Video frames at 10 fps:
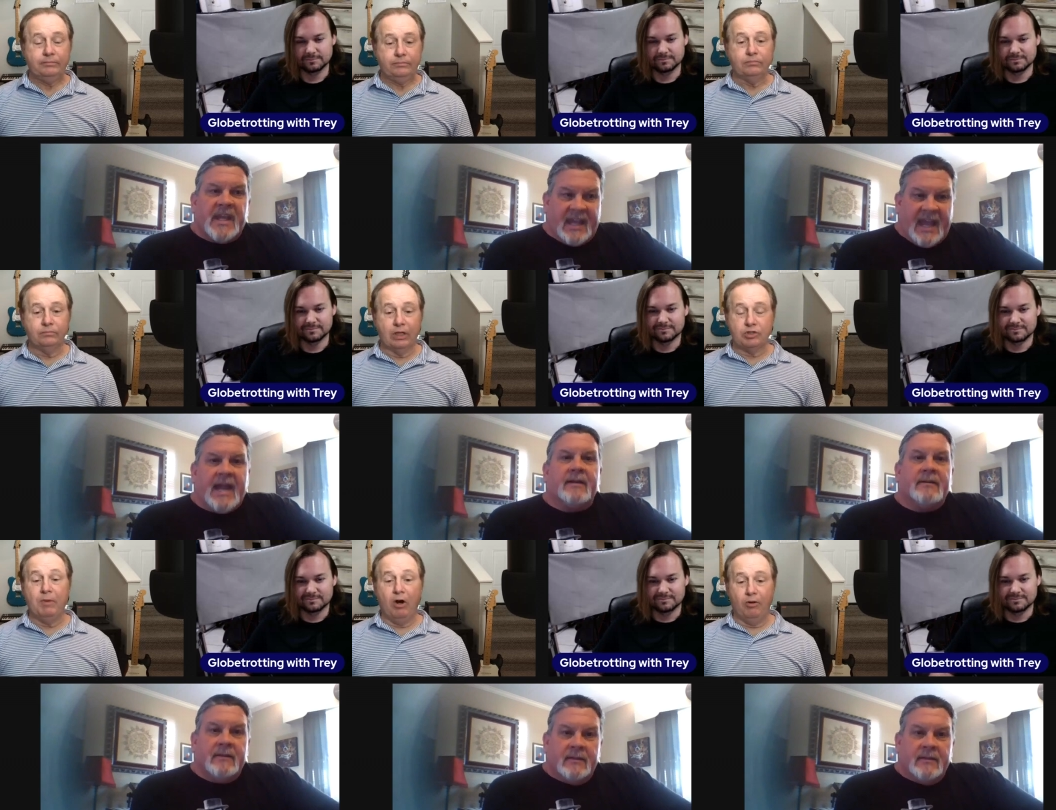Speaker 1: It can.
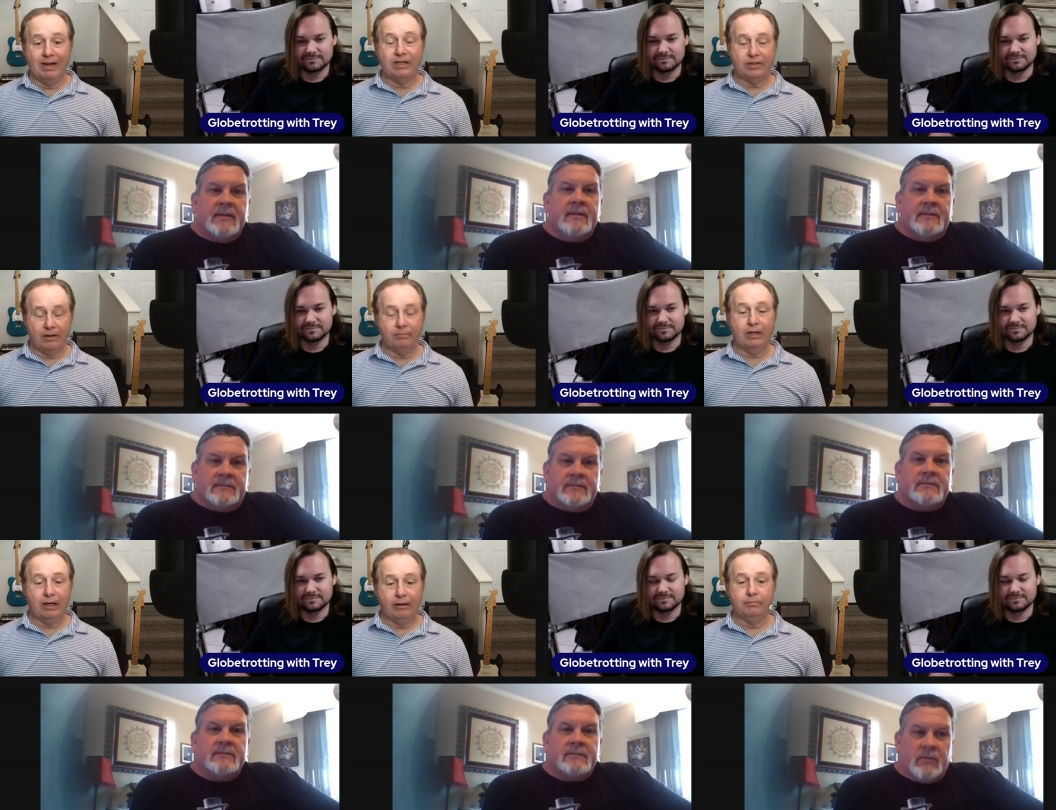A small mess up,
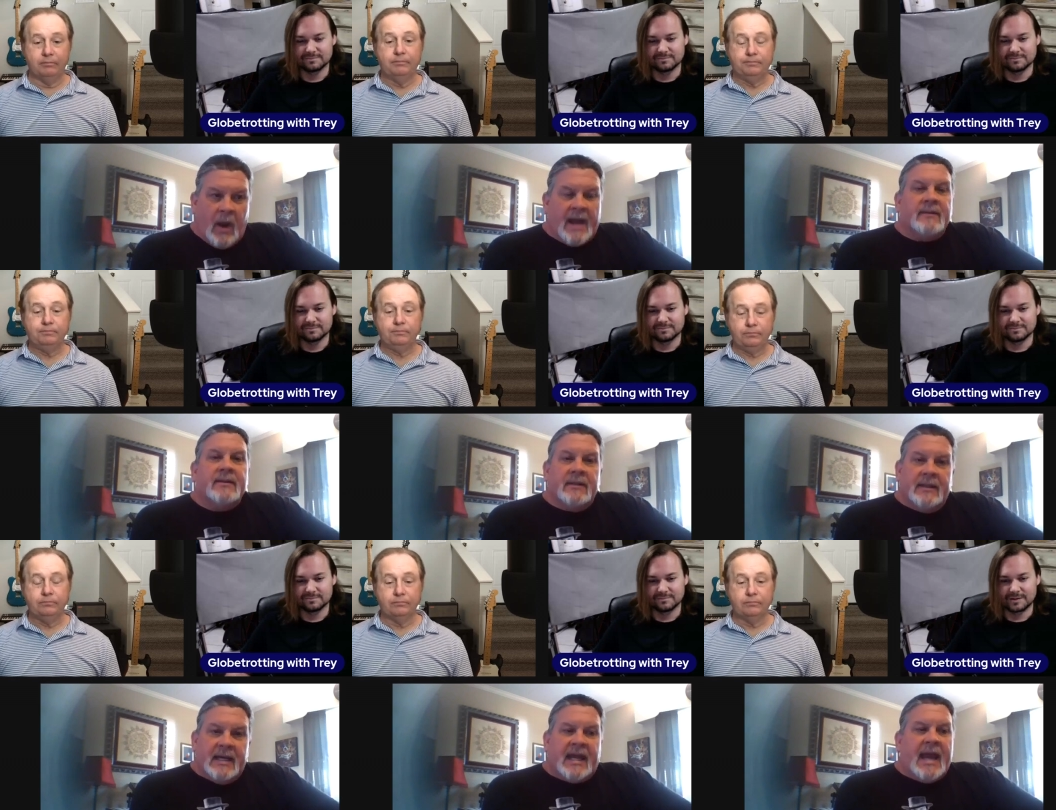yeah.
Speaker 2: Right,
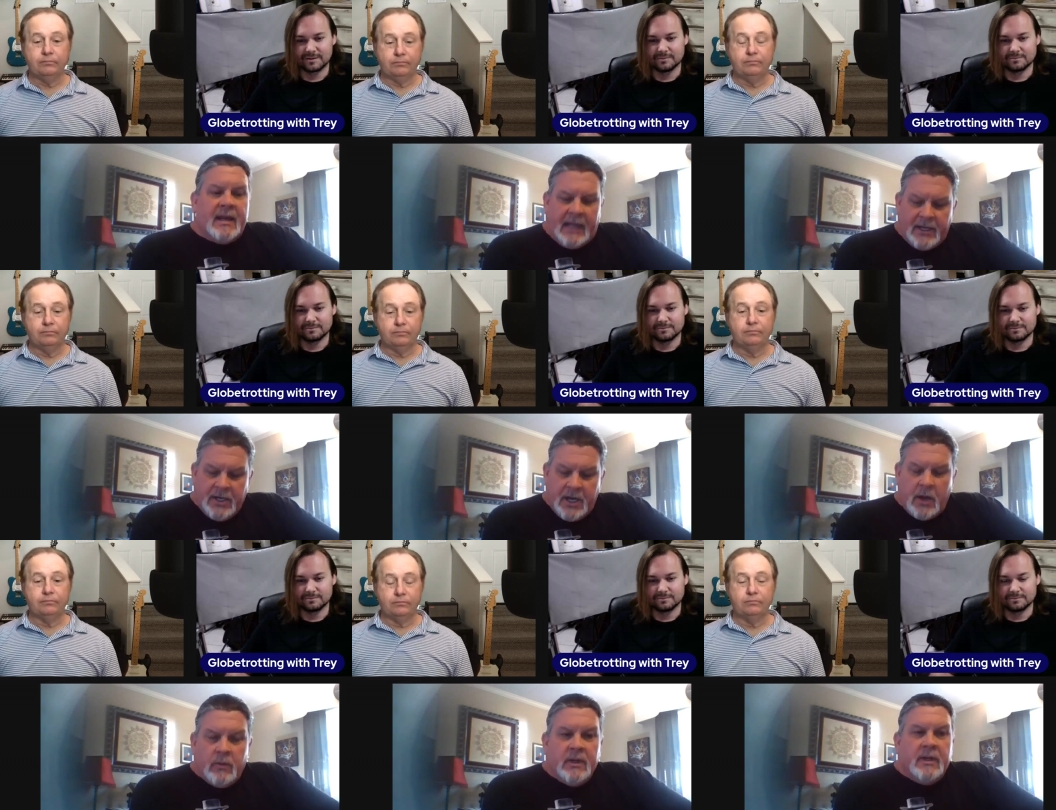it can, and you
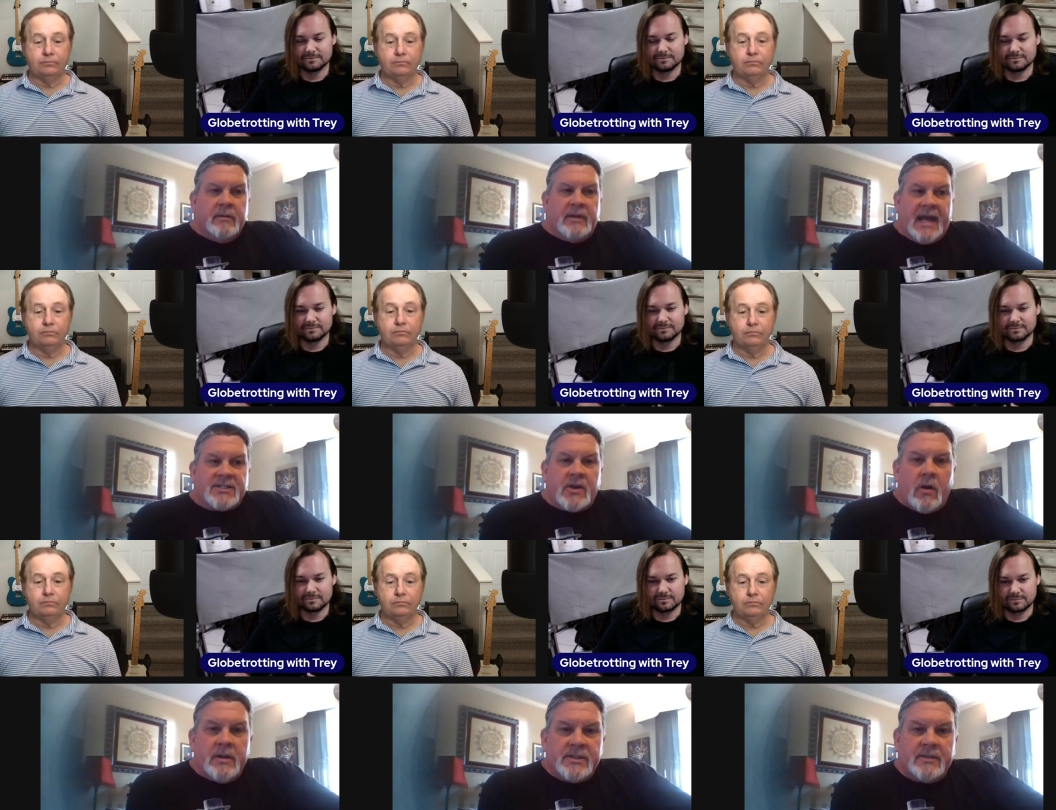know,
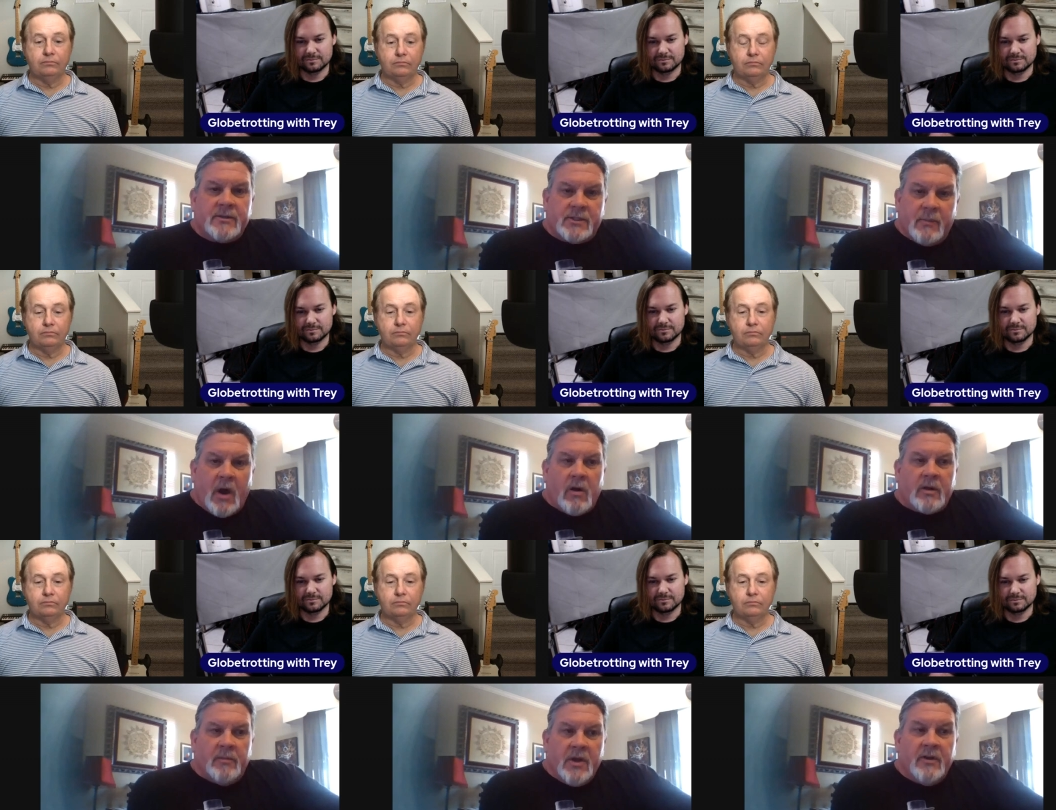NASCAR is such a small
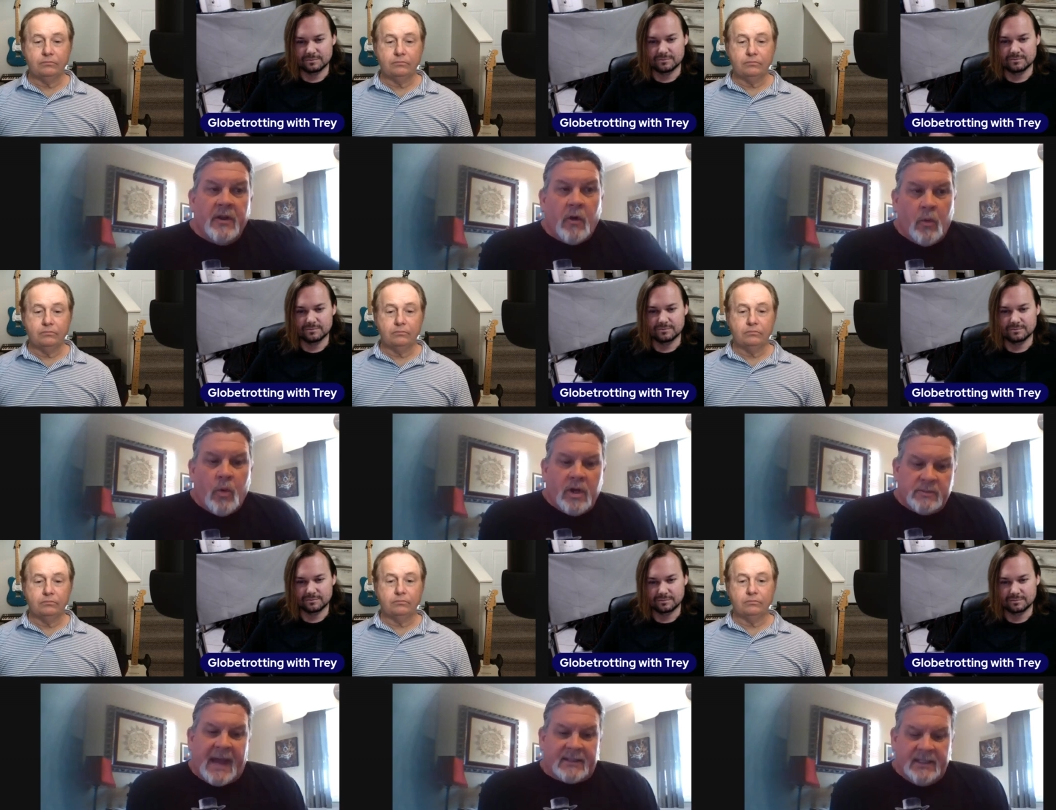community, or it
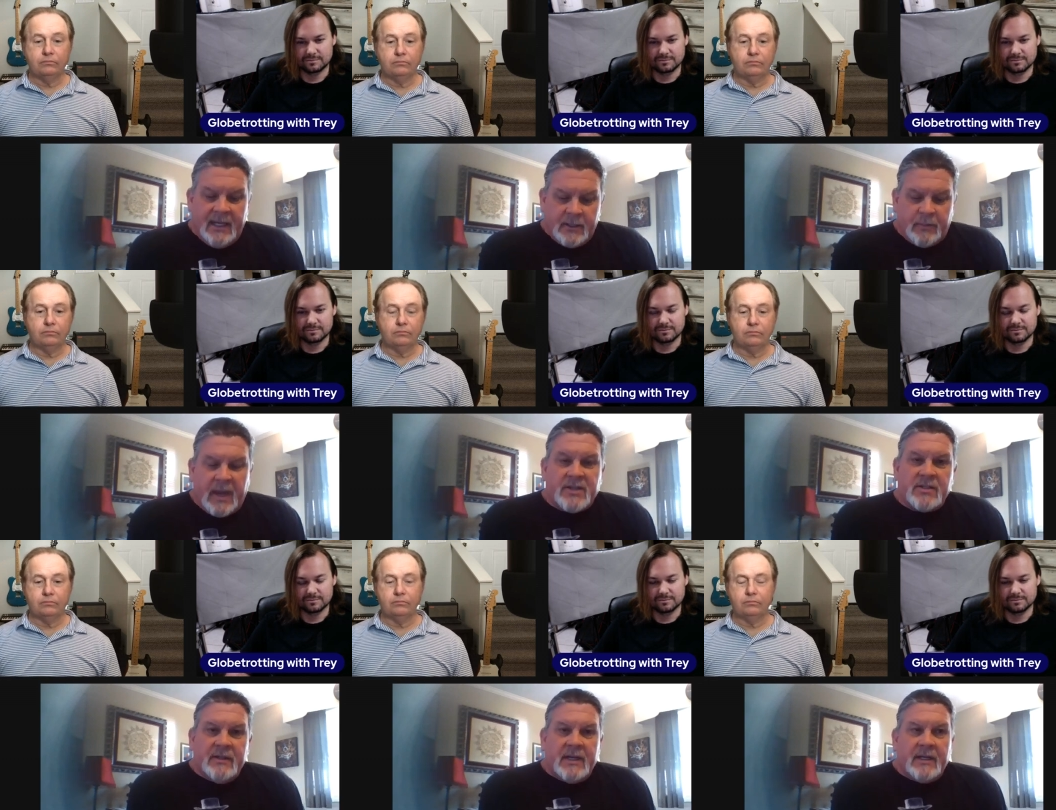was back then,
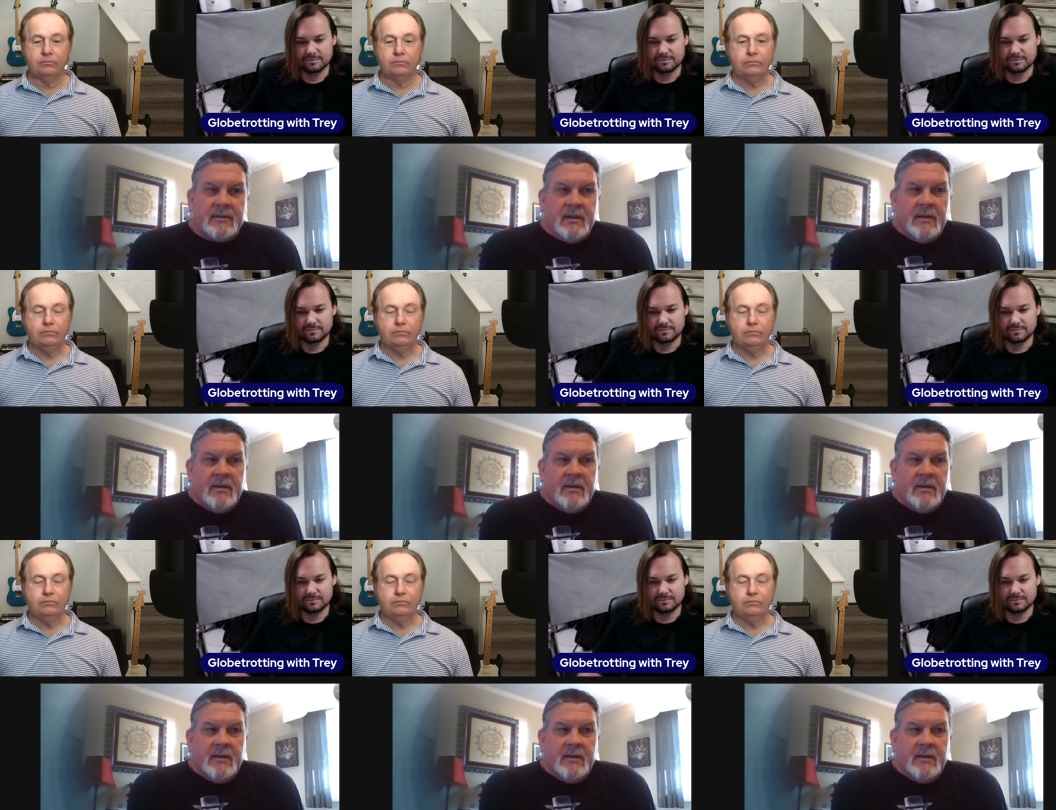especially that.